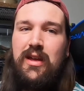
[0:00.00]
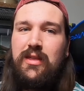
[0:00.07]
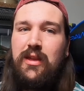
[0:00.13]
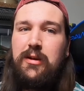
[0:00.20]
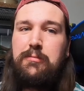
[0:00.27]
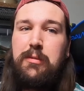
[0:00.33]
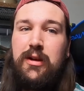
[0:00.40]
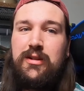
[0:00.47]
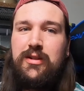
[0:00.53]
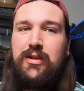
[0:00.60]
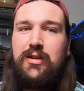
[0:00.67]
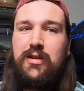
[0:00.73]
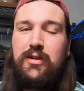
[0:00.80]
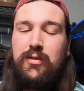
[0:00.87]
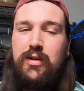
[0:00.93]
The picture,
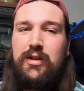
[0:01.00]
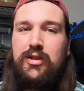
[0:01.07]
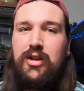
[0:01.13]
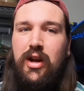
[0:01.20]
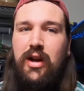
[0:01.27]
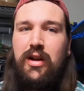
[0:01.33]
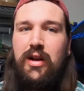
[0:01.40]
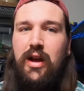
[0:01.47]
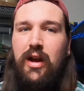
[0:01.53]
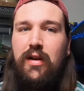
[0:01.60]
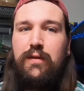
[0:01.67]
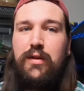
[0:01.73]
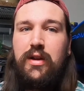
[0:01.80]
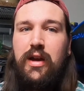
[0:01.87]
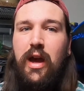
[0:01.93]
the screenshot
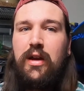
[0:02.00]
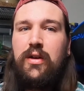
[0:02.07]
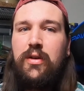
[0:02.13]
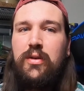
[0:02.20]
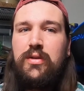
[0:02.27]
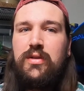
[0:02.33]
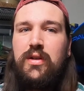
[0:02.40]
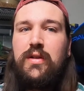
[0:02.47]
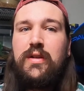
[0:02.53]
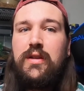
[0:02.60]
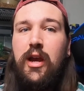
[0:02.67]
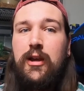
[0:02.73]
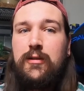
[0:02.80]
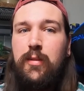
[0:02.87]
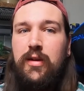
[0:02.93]
of the geckos on the
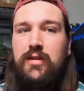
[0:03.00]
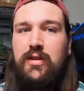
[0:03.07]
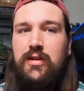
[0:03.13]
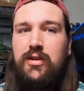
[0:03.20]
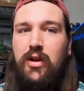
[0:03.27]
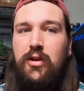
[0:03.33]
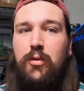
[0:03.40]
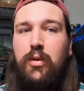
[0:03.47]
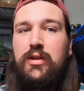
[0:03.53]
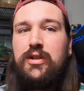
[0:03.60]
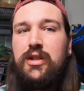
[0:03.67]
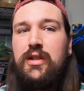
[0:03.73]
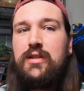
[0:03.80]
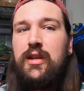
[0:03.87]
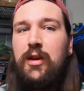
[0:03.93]
text message are the ones
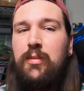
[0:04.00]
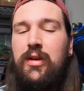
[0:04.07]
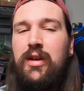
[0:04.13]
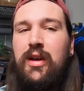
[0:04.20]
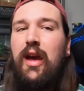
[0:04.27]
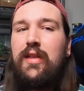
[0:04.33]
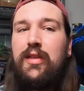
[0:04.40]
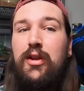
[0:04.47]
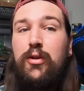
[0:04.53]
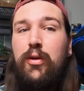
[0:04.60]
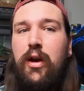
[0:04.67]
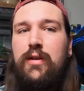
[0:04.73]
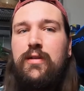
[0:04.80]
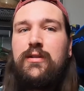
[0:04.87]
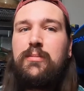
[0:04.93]
she sent me, and then the
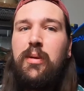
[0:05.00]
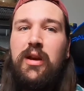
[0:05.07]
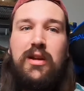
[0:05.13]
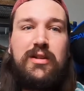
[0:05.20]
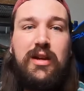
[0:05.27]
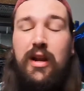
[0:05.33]
Craigslist page.